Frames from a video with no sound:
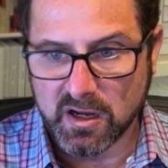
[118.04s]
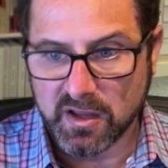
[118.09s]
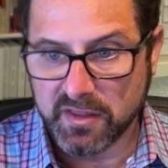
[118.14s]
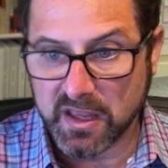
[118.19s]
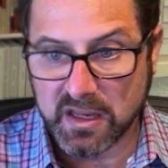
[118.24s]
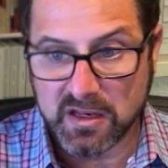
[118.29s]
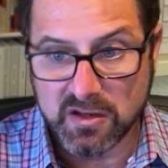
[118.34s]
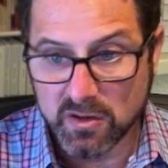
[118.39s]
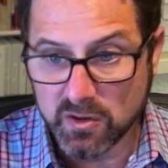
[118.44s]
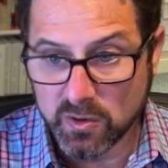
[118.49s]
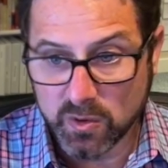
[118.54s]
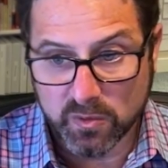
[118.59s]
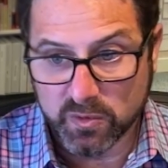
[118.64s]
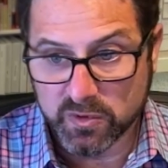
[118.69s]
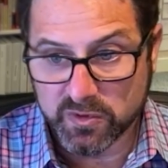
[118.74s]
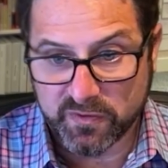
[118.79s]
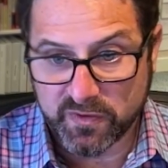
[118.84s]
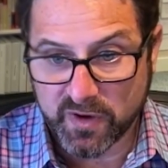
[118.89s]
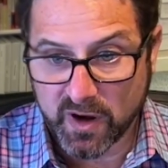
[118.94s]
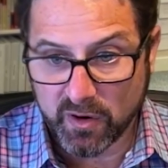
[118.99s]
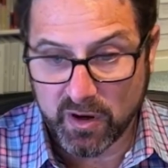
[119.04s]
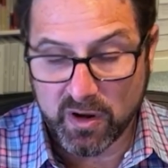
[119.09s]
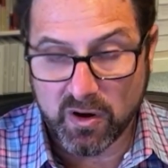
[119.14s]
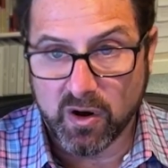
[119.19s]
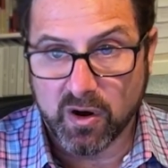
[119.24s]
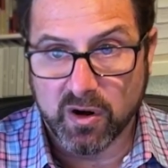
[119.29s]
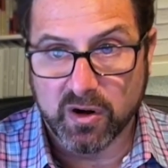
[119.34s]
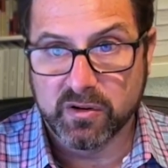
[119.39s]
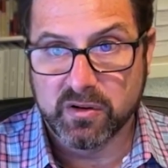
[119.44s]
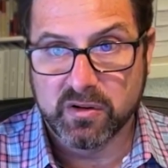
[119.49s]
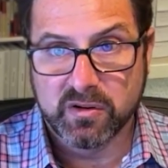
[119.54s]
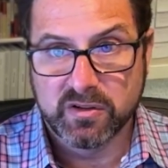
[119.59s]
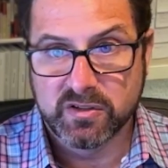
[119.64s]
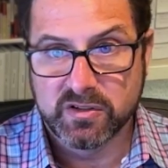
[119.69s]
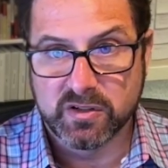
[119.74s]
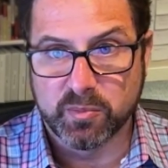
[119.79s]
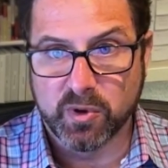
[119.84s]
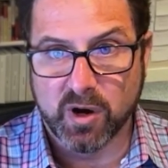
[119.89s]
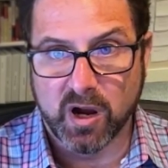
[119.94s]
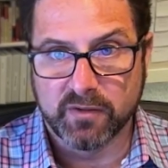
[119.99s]
They knew it was very hard
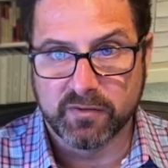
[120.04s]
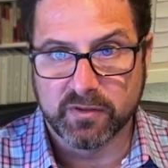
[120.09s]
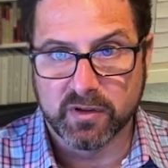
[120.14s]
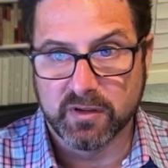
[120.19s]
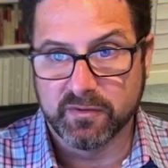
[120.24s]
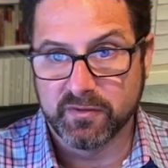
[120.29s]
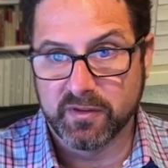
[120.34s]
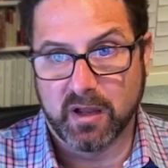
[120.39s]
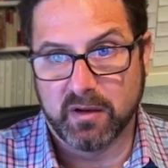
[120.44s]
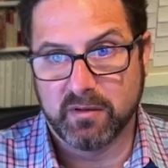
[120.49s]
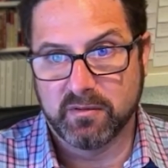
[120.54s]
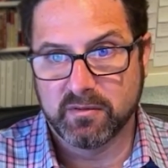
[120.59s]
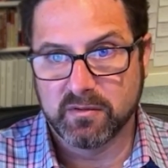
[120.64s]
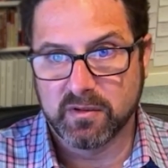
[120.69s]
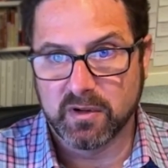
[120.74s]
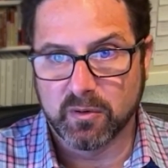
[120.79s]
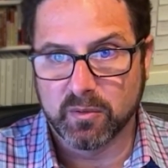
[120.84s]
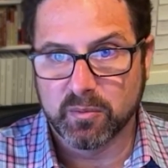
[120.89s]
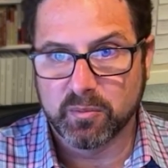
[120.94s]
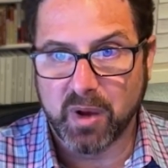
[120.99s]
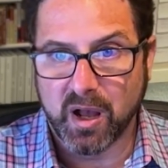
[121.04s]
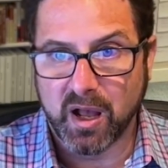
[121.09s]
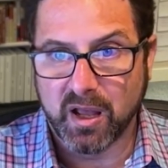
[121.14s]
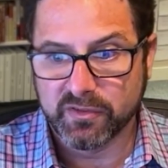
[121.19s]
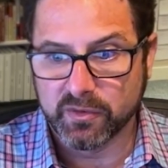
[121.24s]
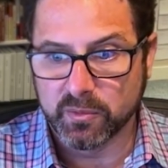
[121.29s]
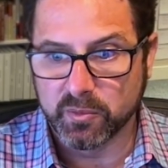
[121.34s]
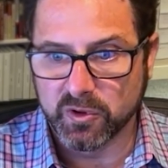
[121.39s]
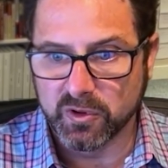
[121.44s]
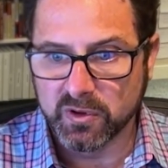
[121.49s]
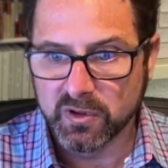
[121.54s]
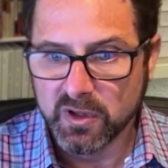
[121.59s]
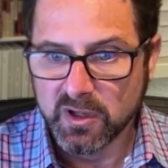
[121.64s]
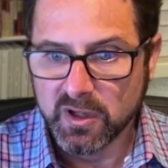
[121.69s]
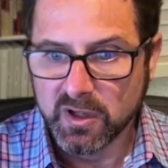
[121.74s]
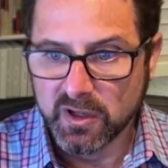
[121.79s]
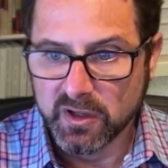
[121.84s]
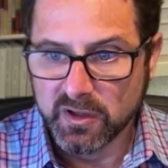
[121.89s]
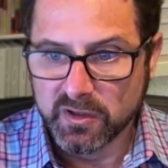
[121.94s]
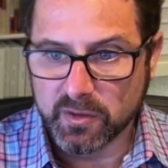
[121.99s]
to profit, if not impossible,
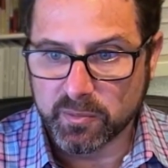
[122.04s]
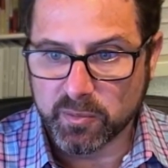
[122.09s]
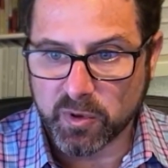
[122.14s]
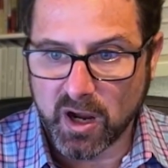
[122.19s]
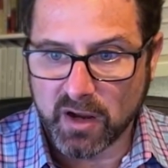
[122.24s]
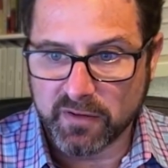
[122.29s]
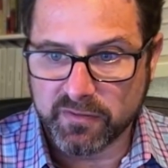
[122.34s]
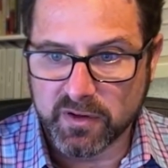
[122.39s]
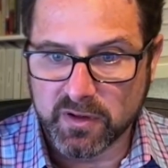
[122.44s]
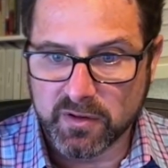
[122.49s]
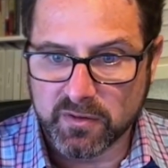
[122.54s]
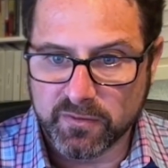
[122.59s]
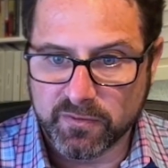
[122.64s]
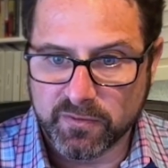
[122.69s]
to profit